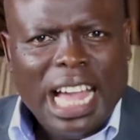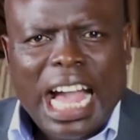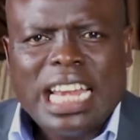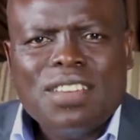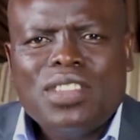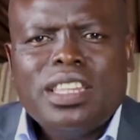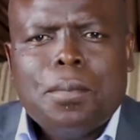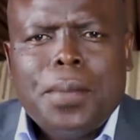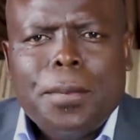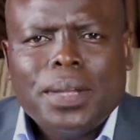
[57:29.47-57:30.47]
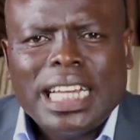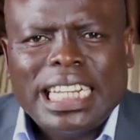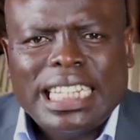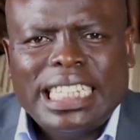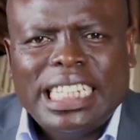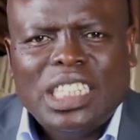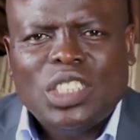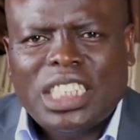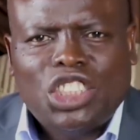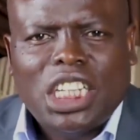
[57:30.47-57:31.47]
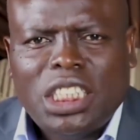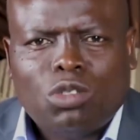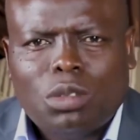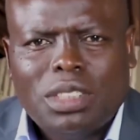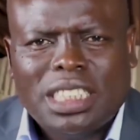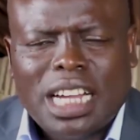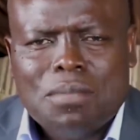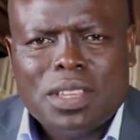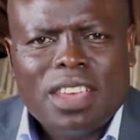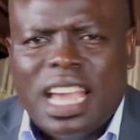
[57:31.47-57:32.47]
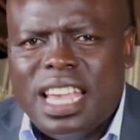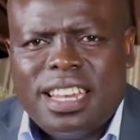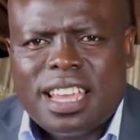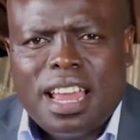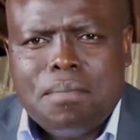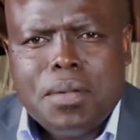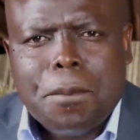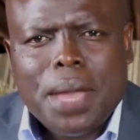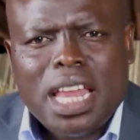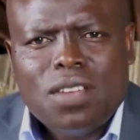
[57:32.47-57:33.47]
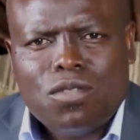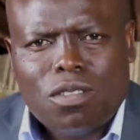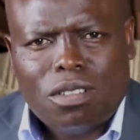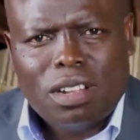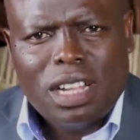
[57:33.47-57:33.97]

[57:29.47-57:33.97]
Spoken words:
And even the people that are telling you that change from these habits, it can be painful.